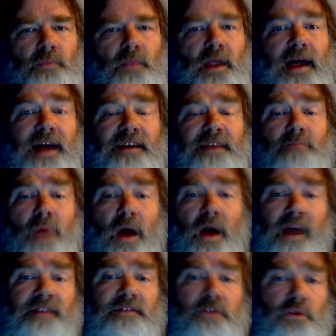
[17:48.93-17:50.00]
As
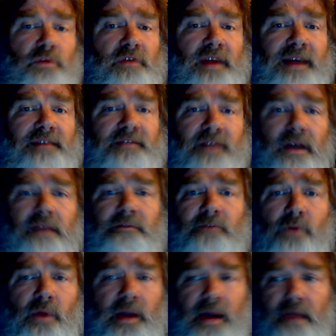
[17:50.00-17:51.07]
Mox News has done
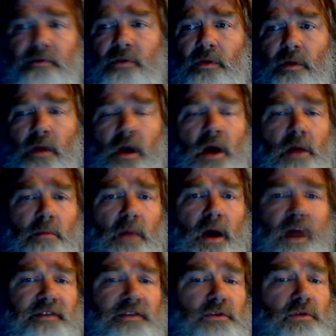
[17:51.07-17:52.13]
forever.
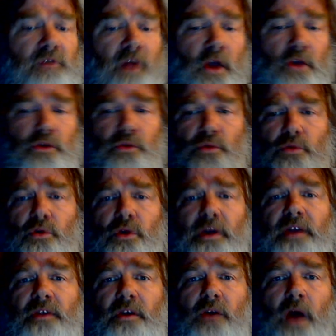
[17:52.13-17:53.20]
Mox News, you look
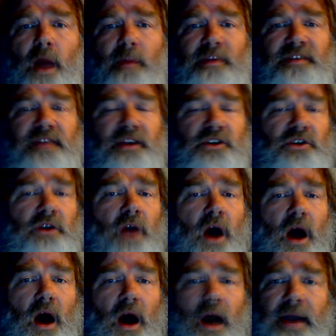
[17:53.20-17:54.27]
in the comment section,
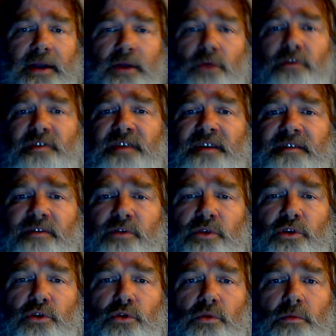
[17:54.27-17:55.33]
I don't censor
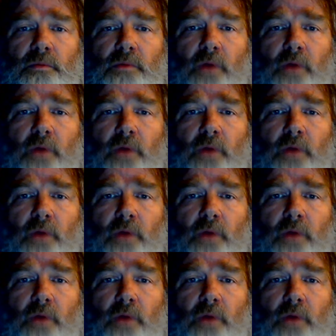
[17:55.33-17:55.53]
you.